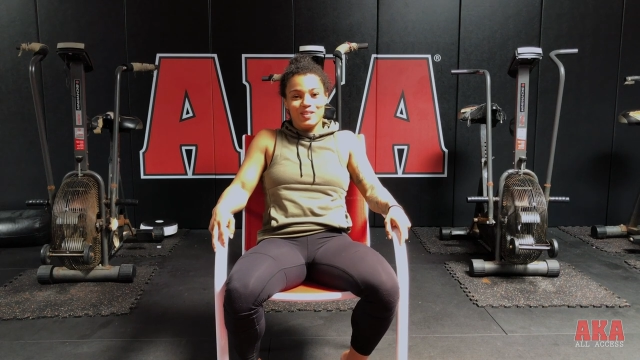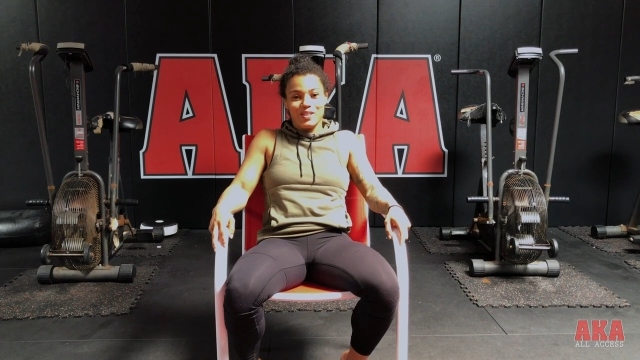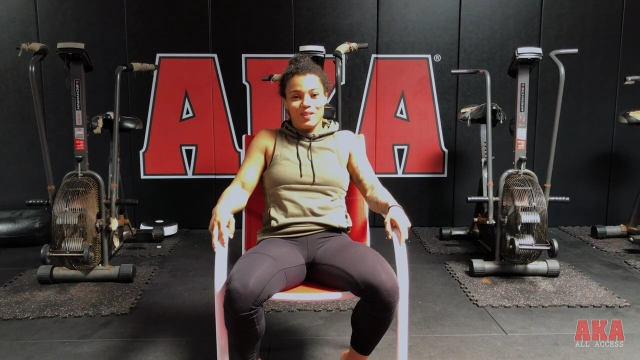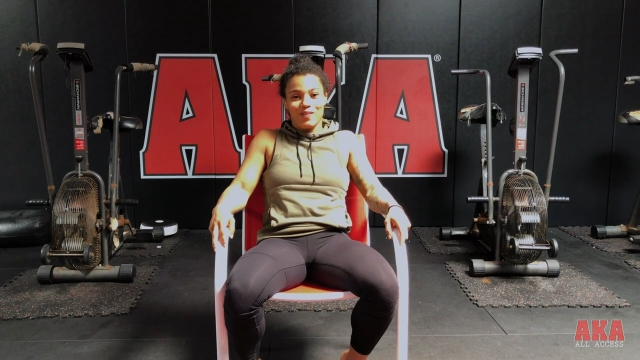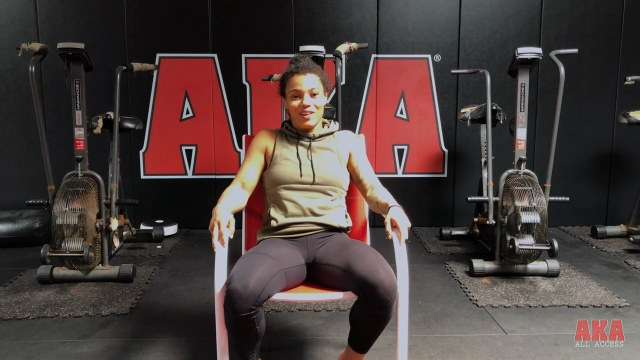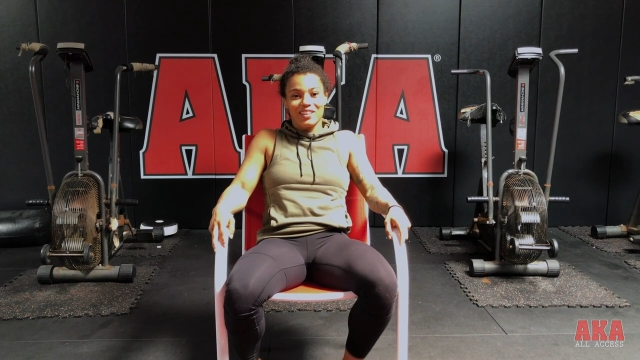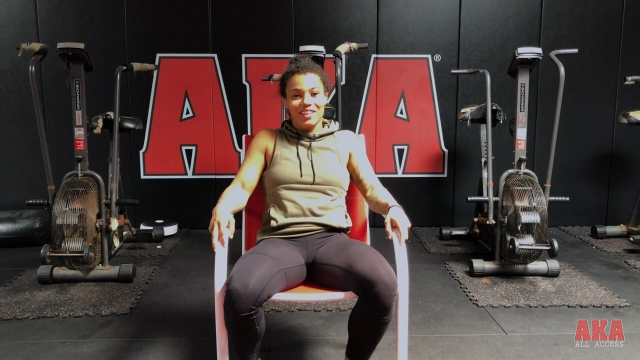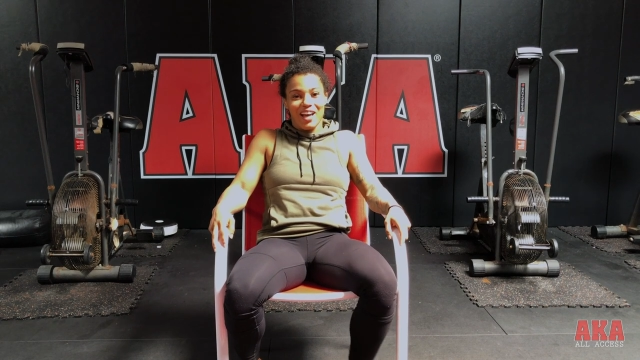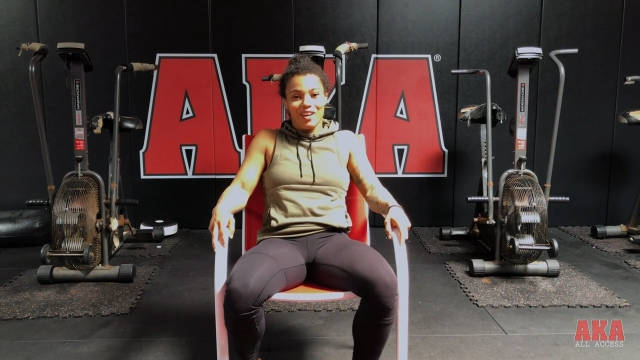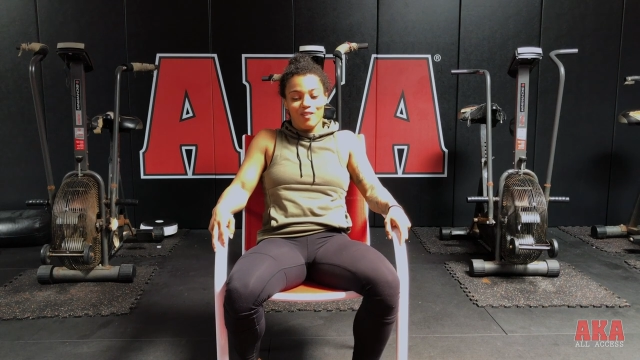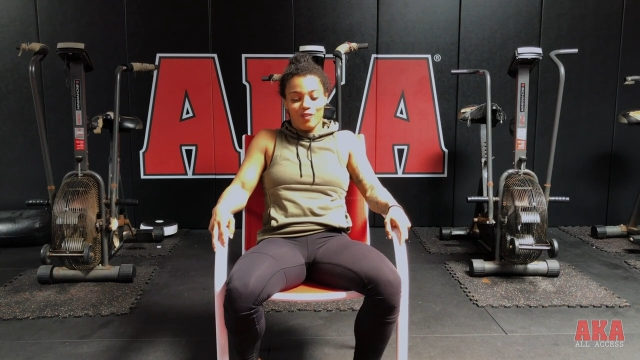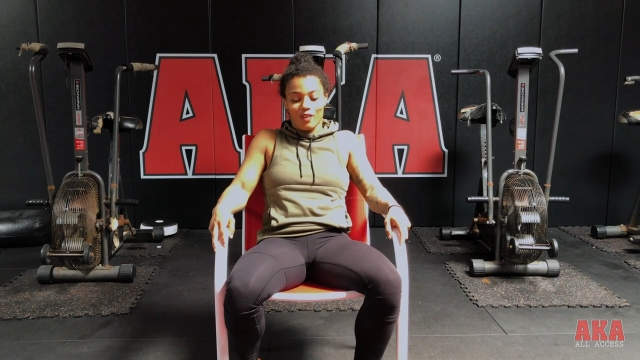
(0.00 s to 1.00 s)
It was a fun
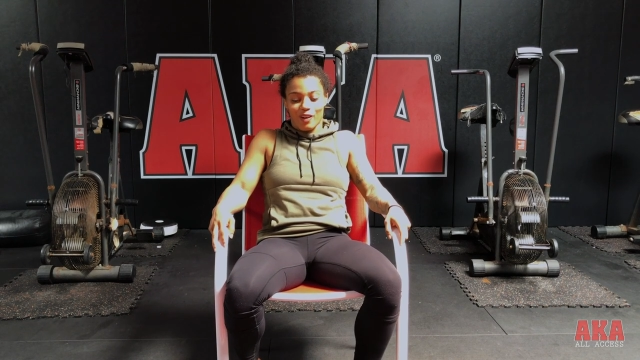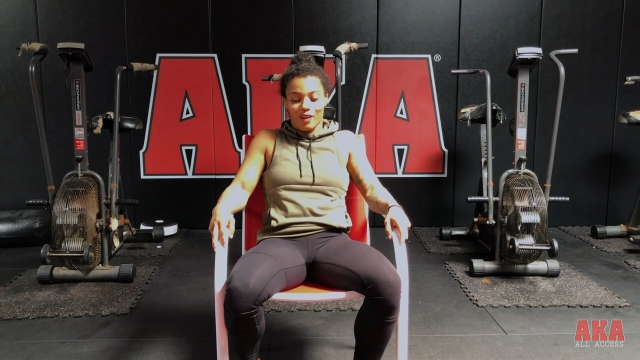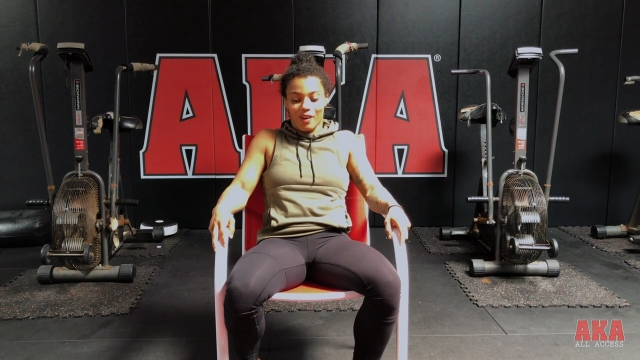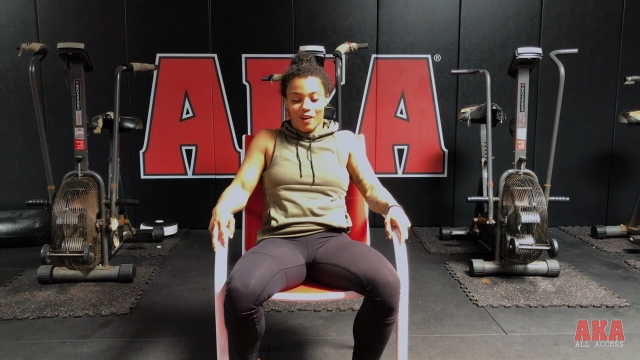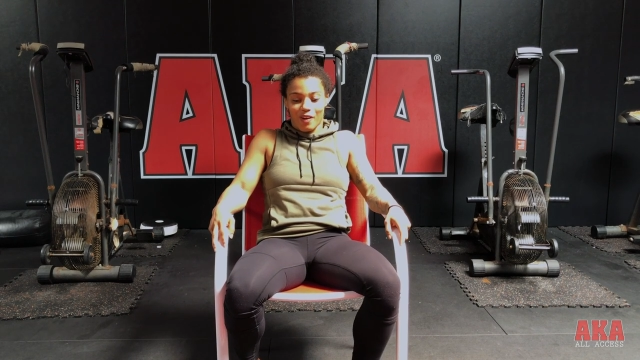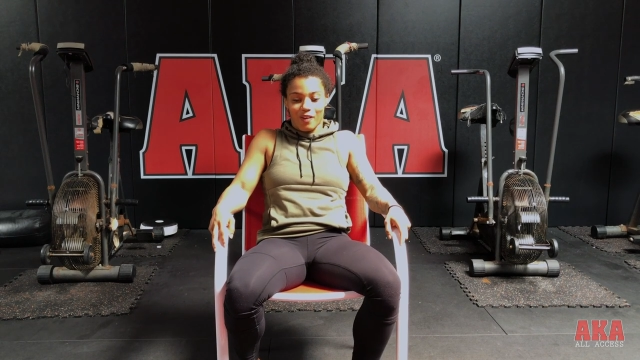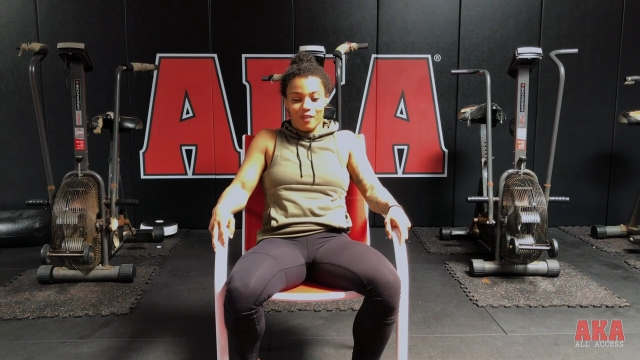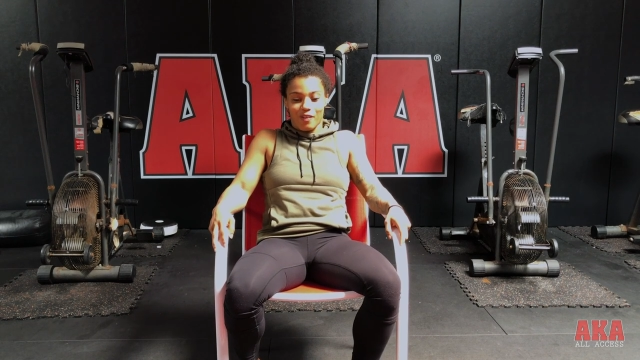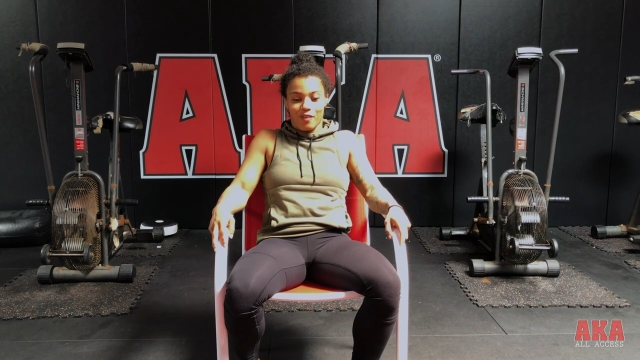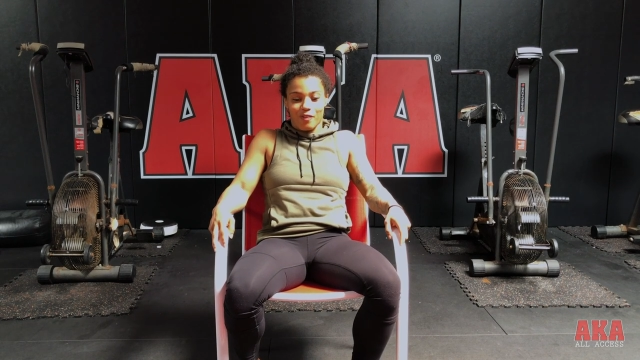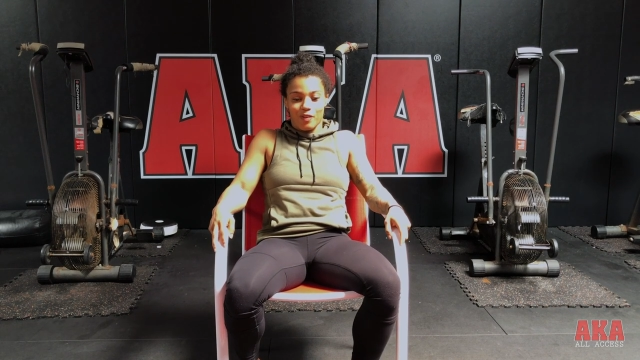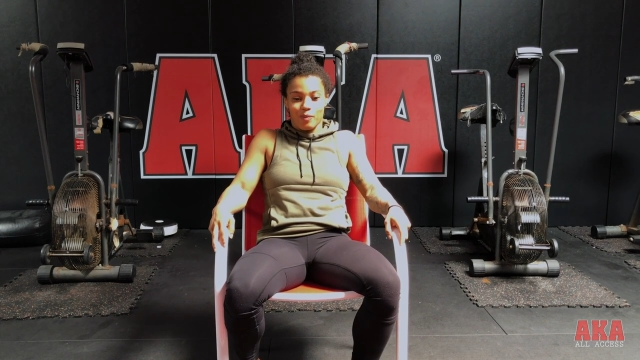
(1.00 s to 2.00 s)
night for
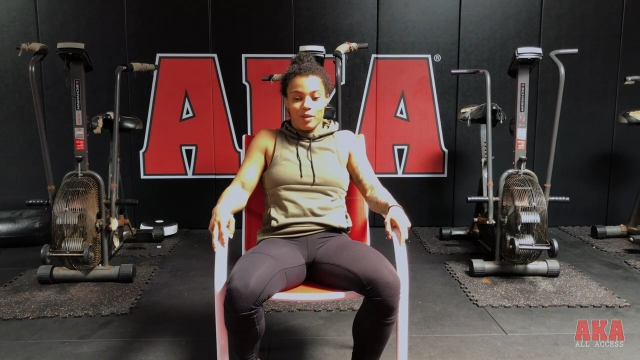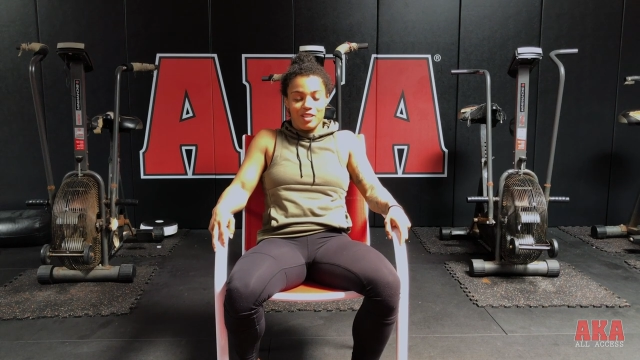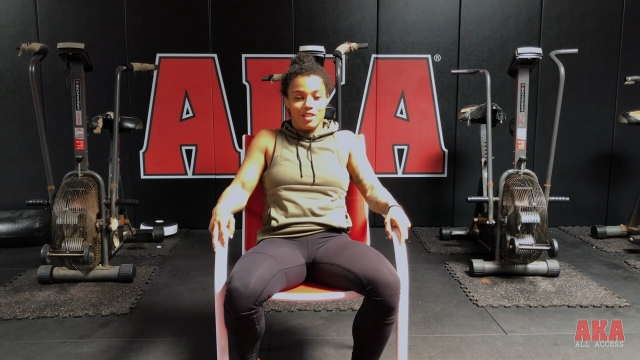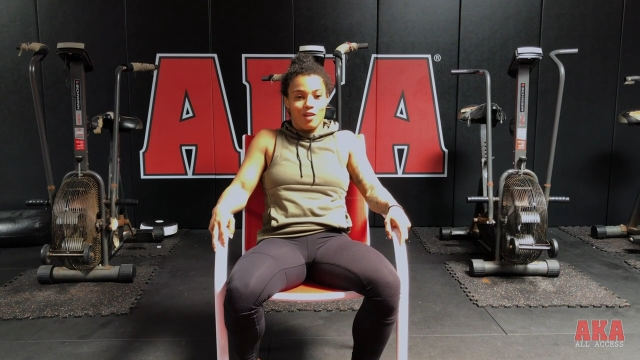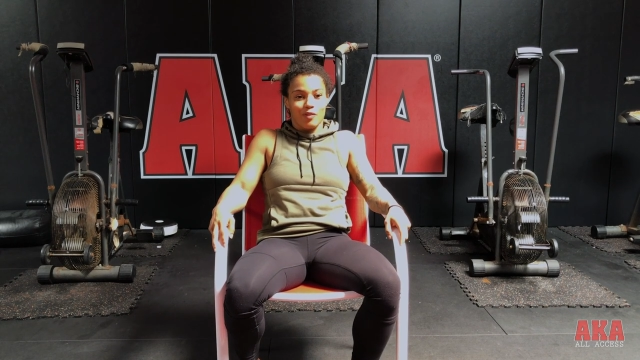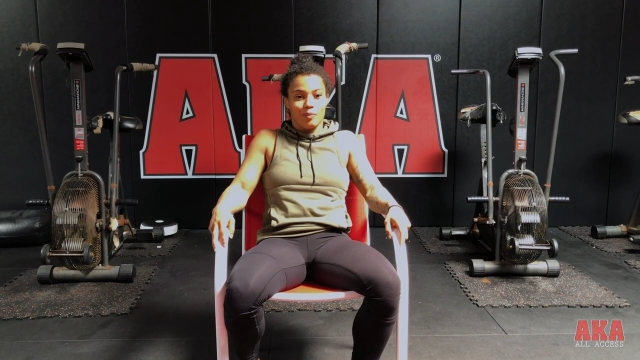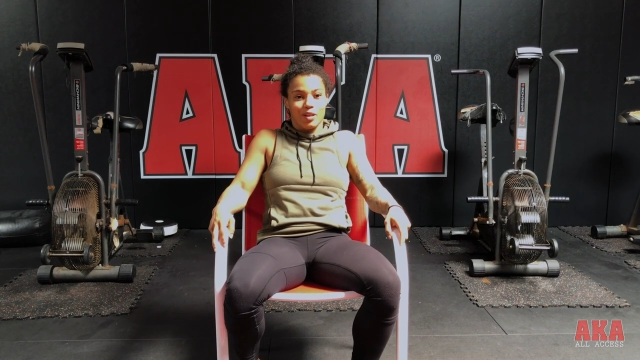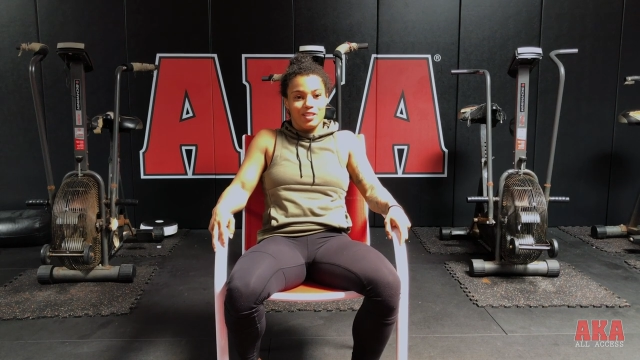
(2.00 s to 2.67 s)
myself and my